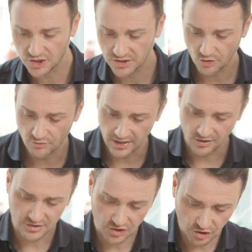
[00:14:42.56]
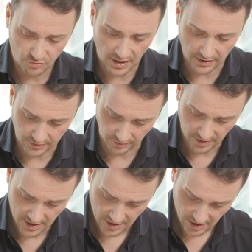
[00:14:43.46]
because you can see already, because it's so
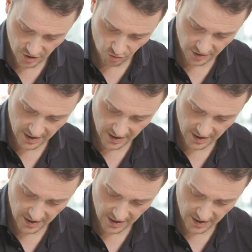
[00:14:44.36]
delicate, it's